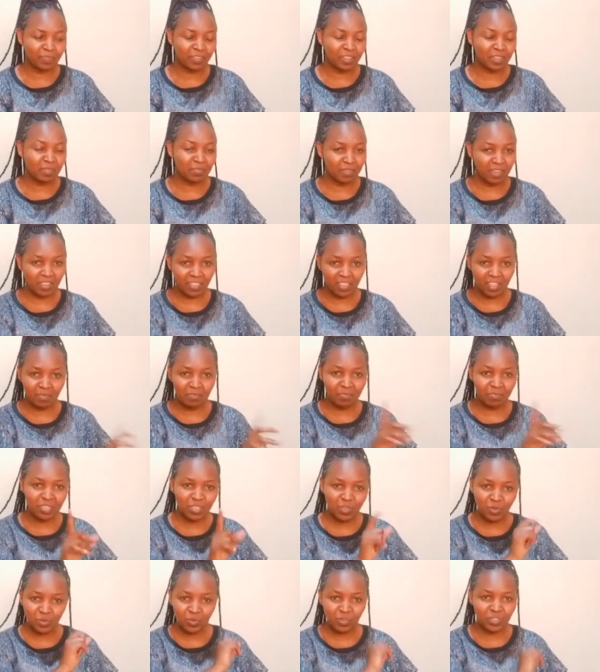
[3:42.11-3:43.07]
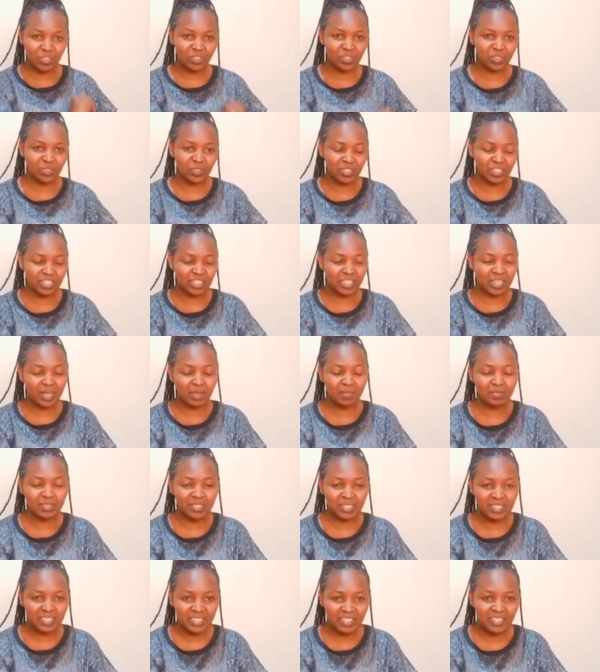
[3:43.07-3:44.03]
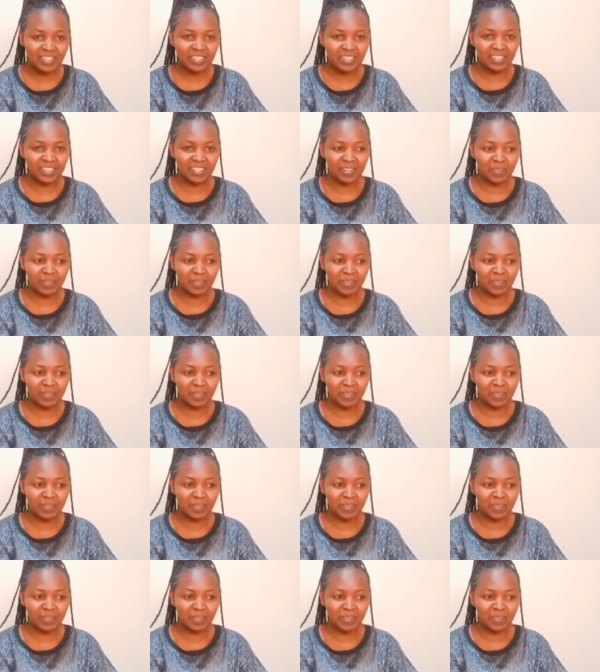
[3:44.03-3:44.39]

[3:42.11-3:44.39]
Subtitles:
But a big question comes in.